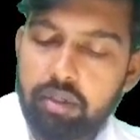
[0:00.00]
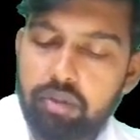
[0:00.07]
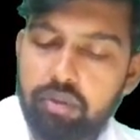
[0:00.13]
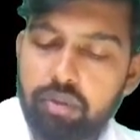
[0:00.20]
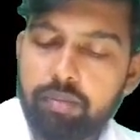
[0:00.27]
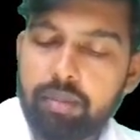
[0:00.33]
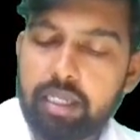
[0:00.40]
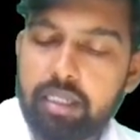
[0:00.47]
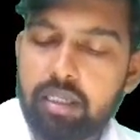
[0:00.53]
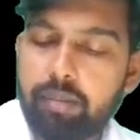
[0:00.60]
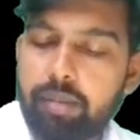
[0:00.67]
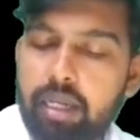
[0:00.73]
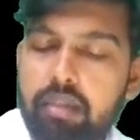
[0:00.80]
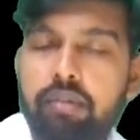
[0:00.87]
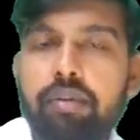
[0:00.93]
So basic
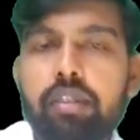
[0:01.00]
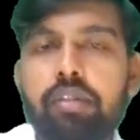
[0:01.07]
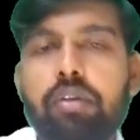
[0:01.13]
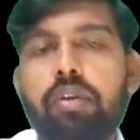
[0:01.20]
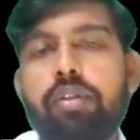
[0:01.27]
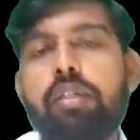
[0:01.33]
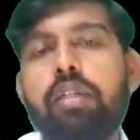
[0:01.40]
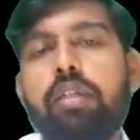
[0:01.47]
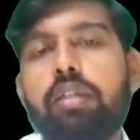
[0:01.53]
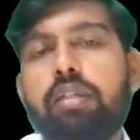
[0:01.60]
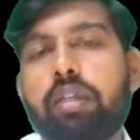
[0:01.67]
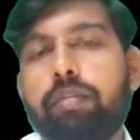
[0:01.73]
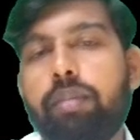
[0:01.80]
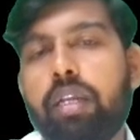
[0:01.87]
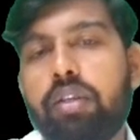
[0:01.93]
pathophysiology in the
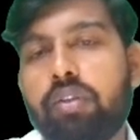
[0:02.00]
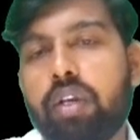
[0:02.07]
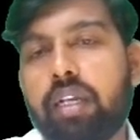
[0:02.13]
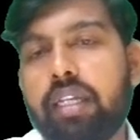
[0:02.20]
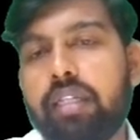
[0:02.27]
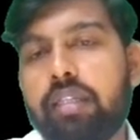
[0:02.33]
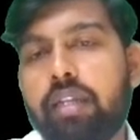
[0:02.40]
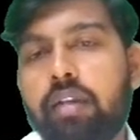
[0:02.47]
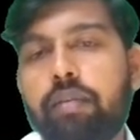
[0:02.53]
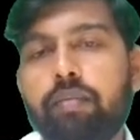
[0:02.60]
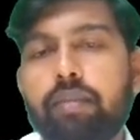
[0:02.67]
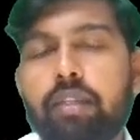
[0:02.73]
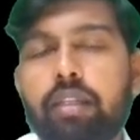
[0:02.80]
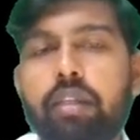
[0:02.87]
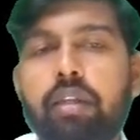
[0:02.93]
septic shock is that
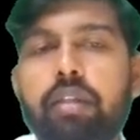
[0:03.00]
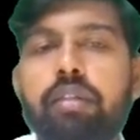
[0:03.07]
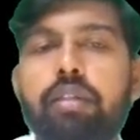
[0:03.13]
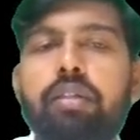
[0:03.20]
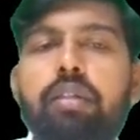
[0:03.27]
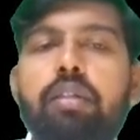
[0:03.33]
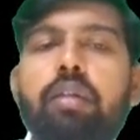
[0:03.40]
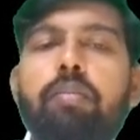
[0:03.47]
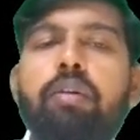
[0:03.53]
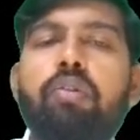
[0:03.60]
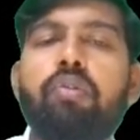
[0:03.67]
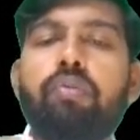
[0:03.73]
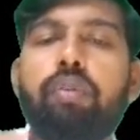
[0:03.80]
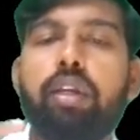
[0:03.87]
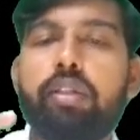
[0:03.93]
there is a systemic
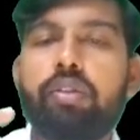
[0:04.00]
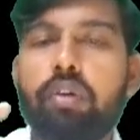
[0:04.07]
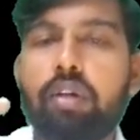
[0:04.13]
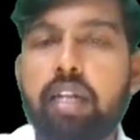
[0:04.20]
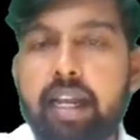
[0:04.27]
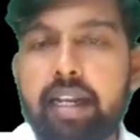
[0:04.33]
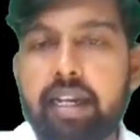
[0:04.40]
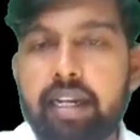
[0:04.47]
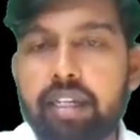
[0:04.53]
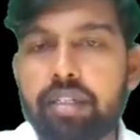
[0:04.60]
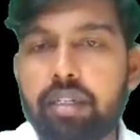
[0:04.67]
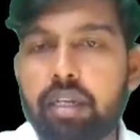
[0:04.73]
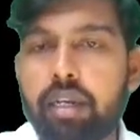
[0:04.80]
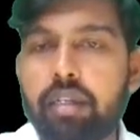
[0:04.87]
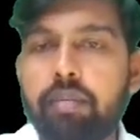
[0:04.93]

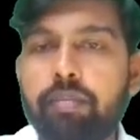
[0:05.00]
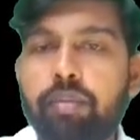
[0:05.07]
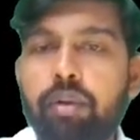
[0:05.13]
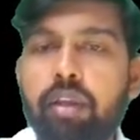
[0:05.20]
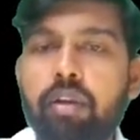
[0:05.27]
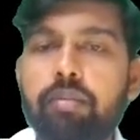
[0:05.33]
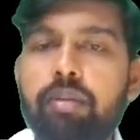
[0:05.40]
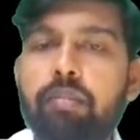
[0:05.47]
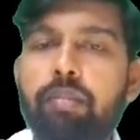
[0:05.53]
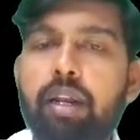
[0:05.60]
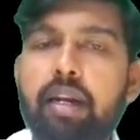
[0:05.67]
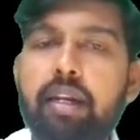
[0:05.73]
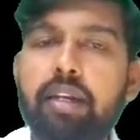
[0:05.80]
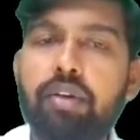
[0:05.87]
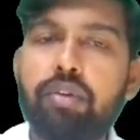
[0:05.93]
vasodilatation and the pulling of the blood
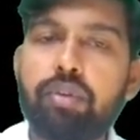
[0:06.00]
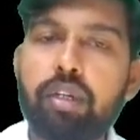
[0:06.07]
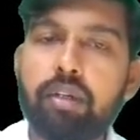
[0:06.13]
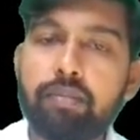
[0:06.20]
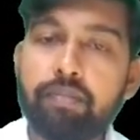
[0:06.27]
into the